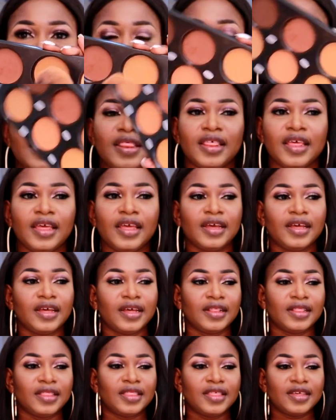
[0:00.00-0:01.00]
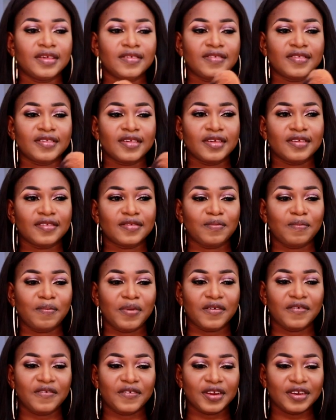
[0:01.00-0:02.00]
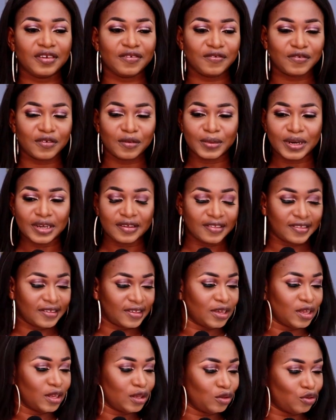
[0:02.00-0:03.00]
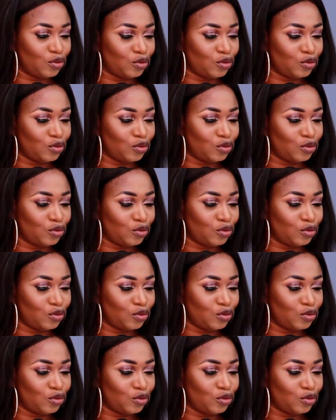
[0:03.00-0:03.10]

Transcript: I think this is perfect for my skin